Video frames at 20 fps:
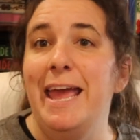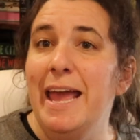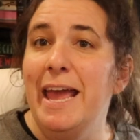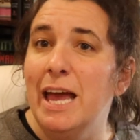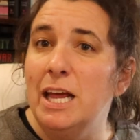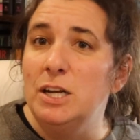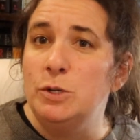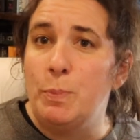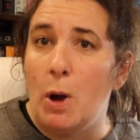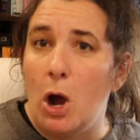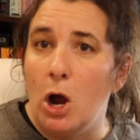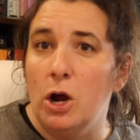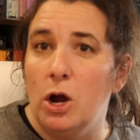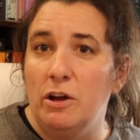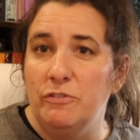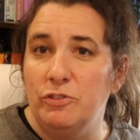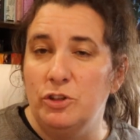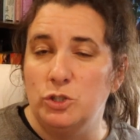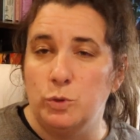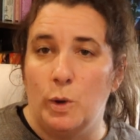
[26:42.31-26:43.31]
and part
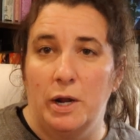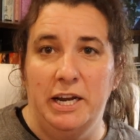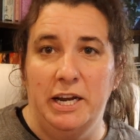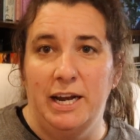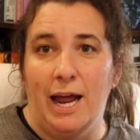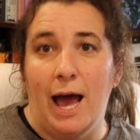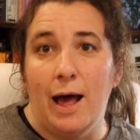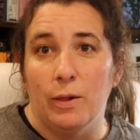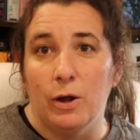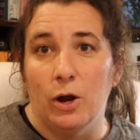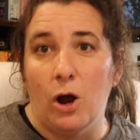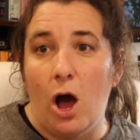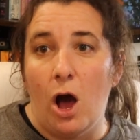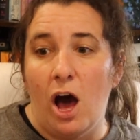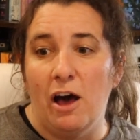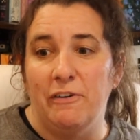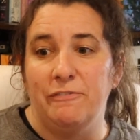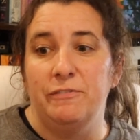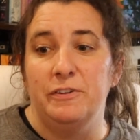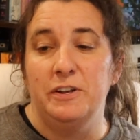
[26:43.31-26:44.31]
of the $20
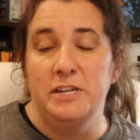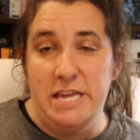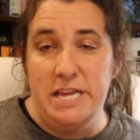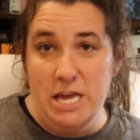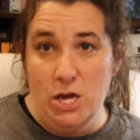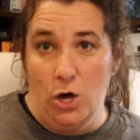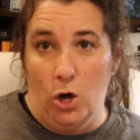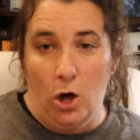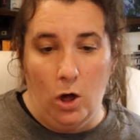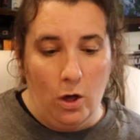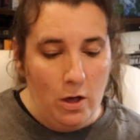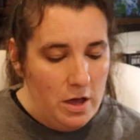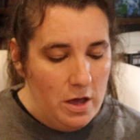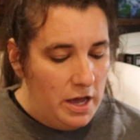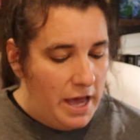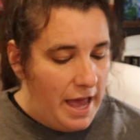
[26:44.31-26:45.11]
off deal.